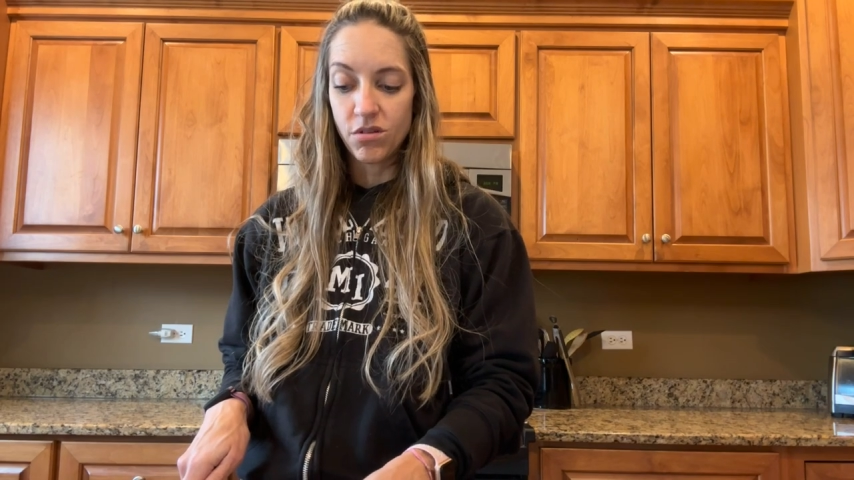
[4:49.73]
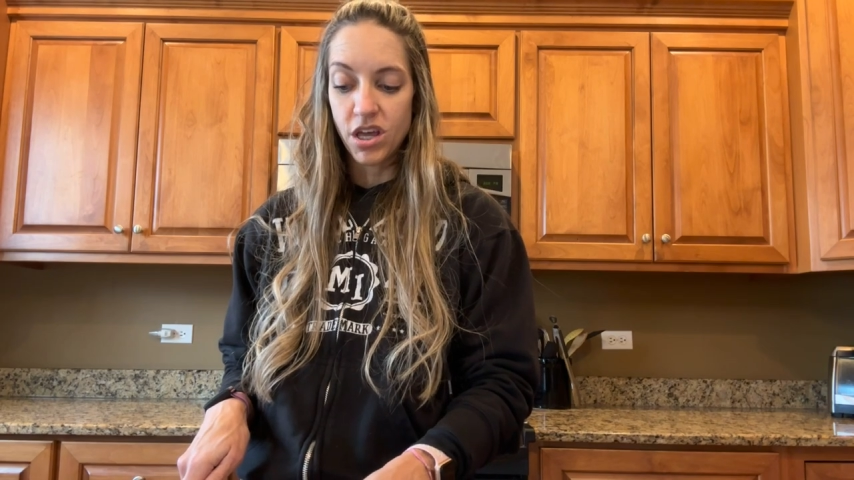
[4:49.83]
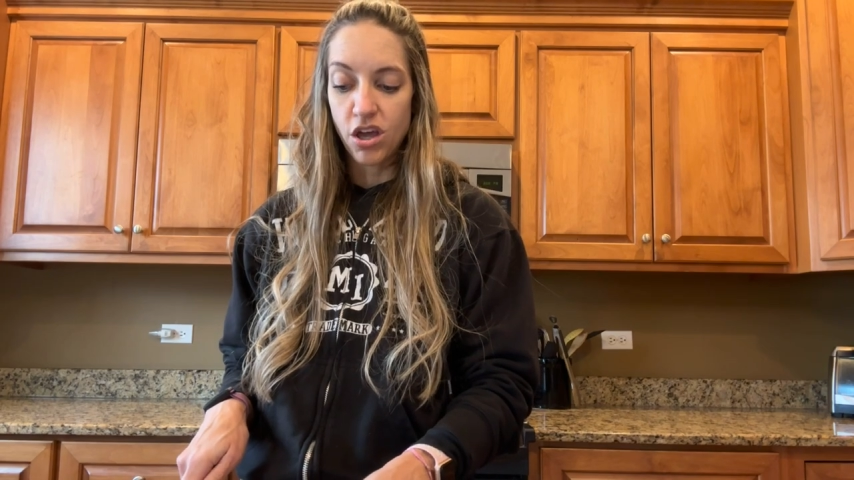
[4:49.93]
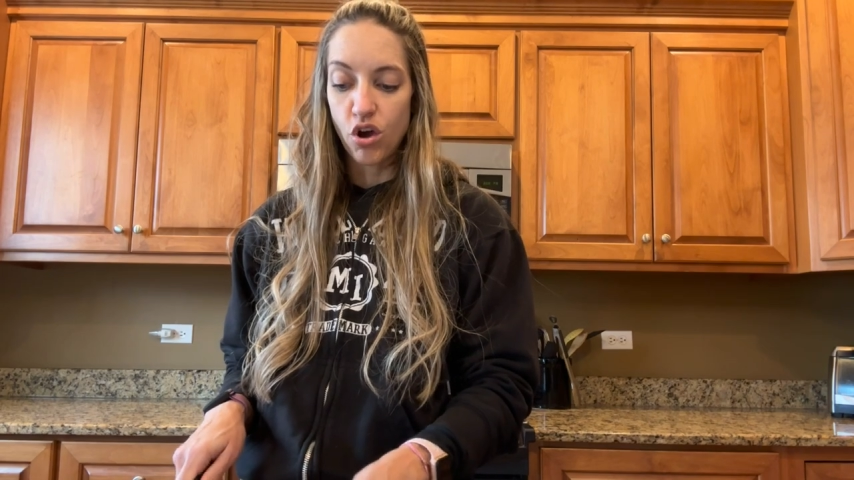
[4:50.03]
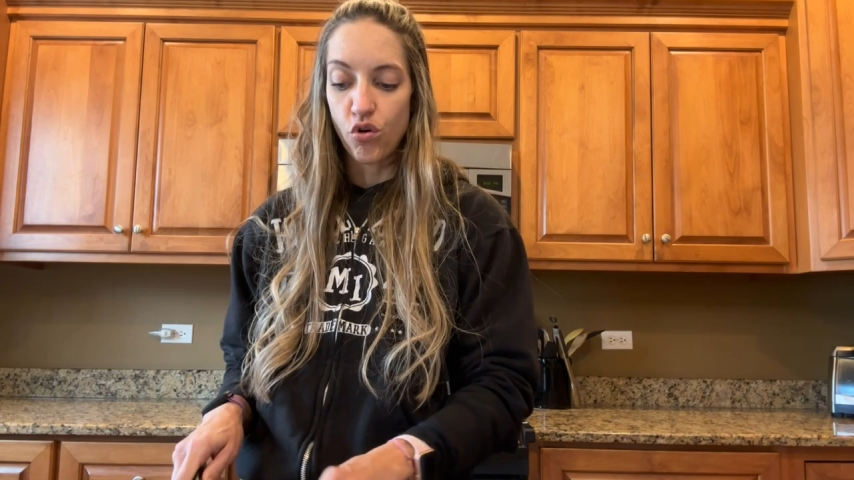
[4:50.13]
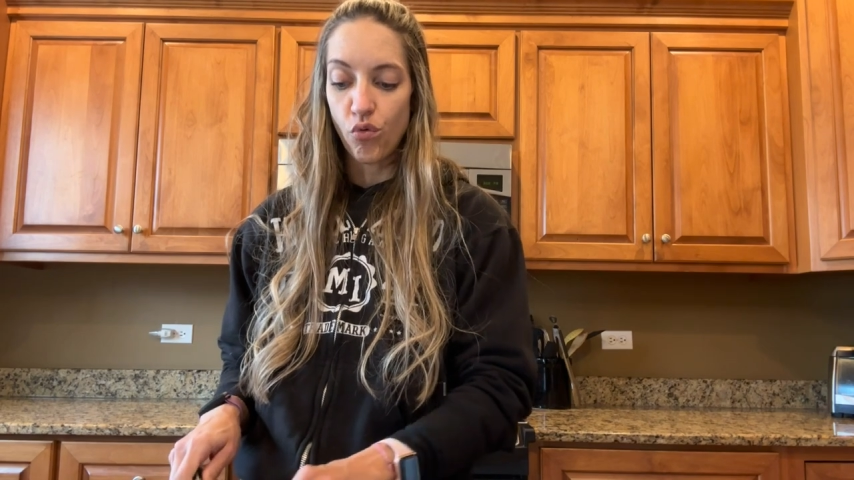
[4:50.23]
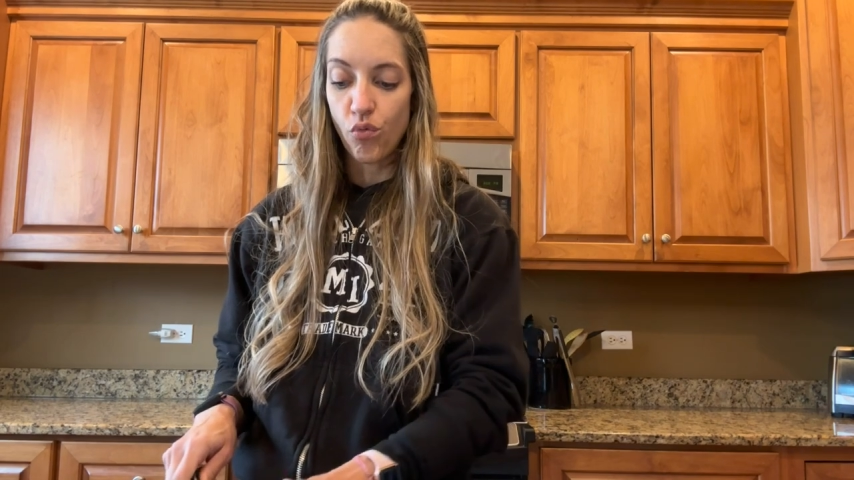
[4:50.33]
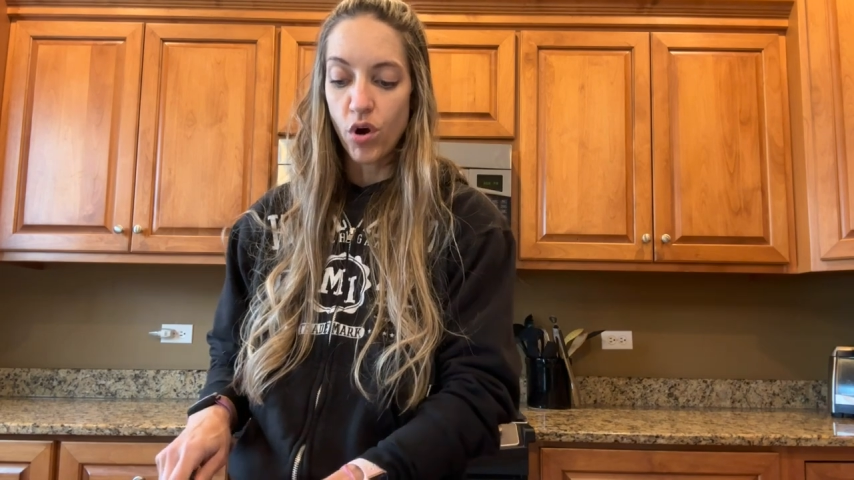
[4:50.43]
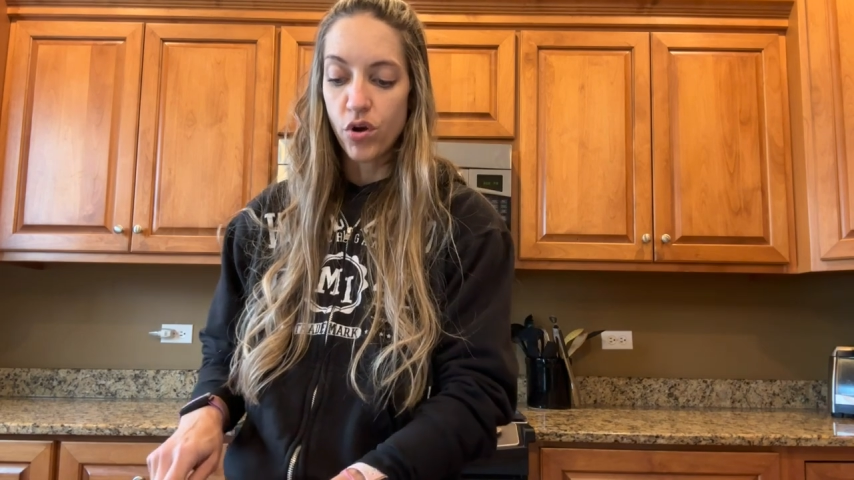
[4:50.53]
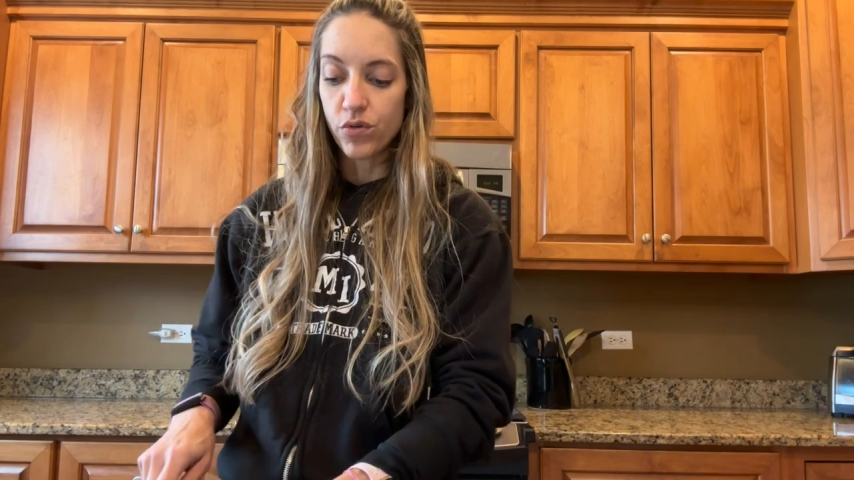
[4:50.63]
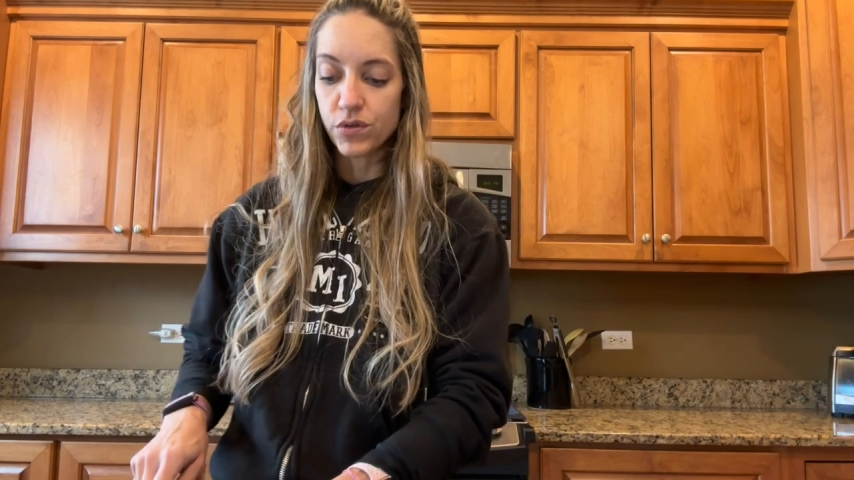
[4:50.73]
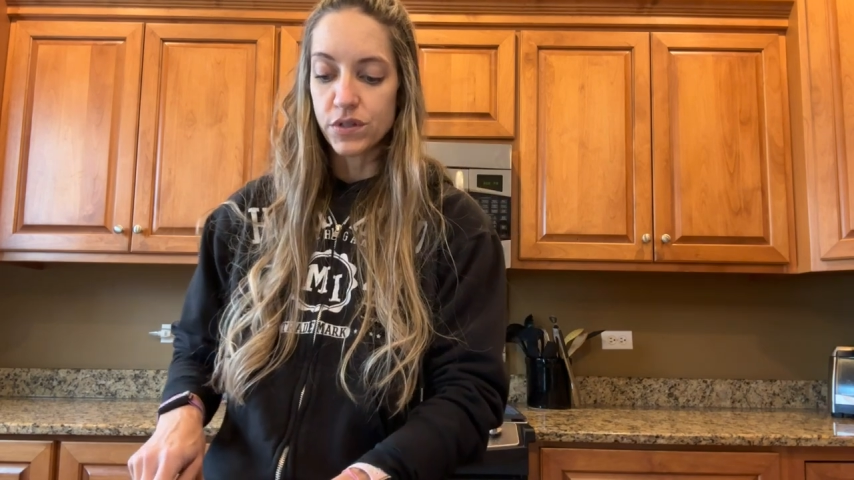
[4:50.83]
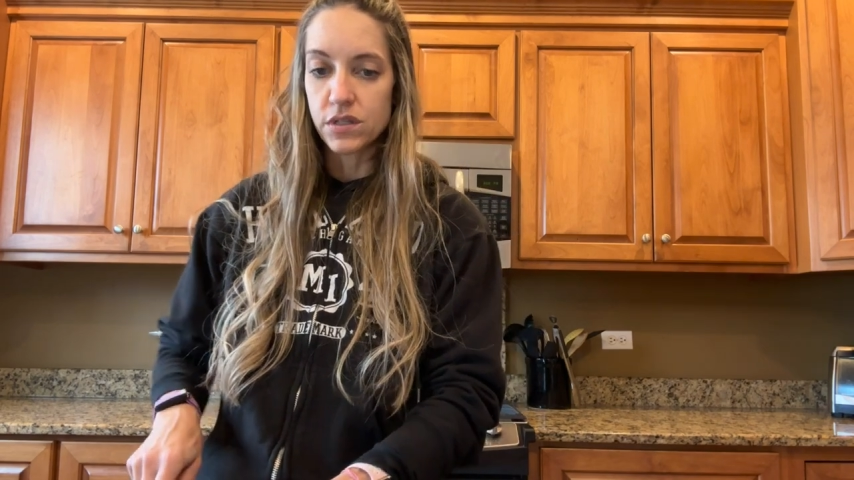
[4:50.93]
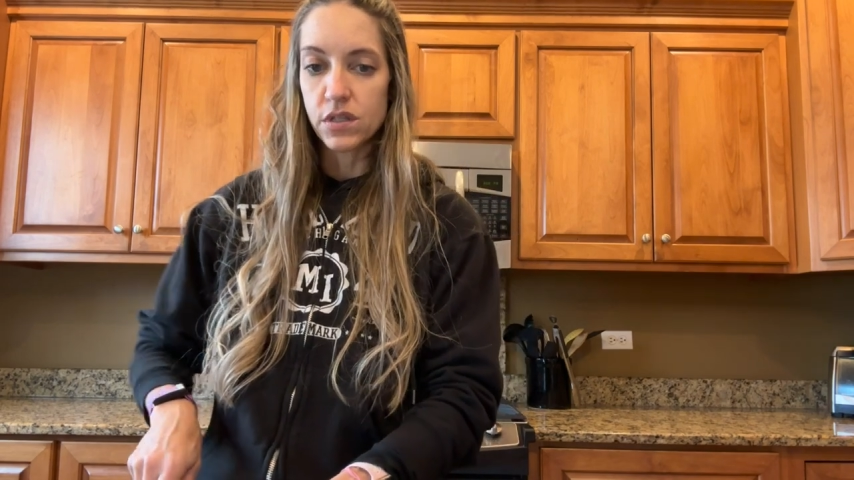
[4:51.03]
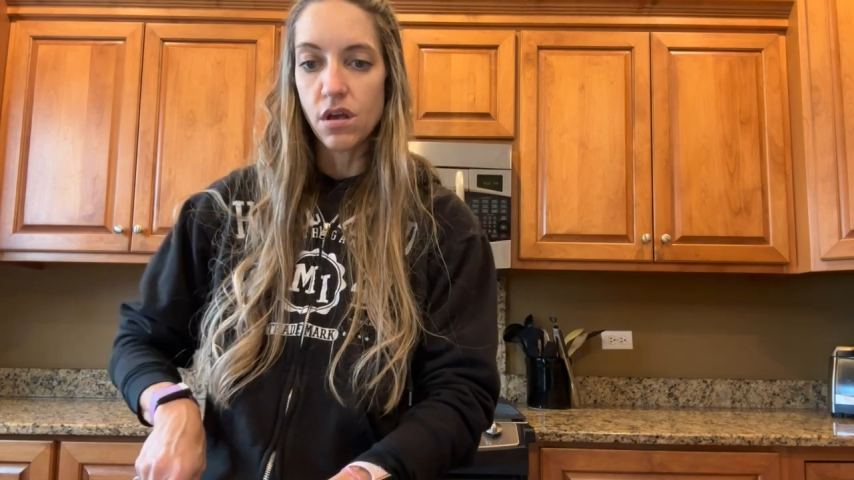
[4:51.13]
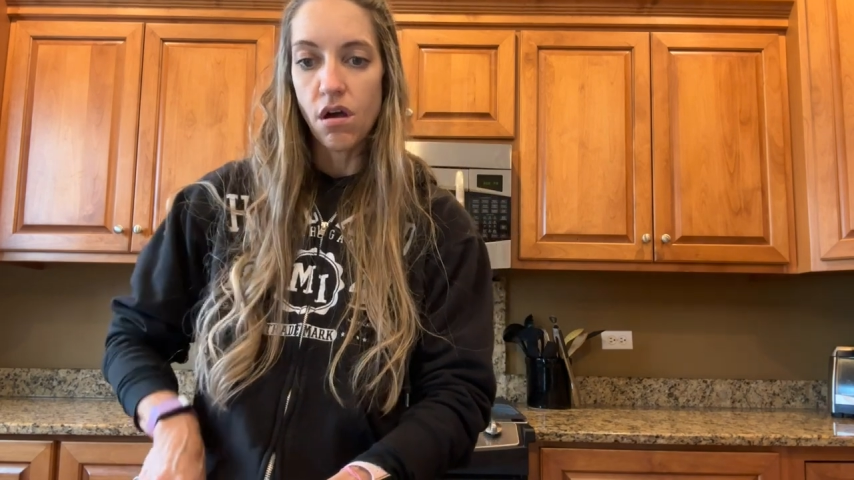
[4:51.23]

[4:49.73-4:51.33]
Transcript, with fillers: like gross.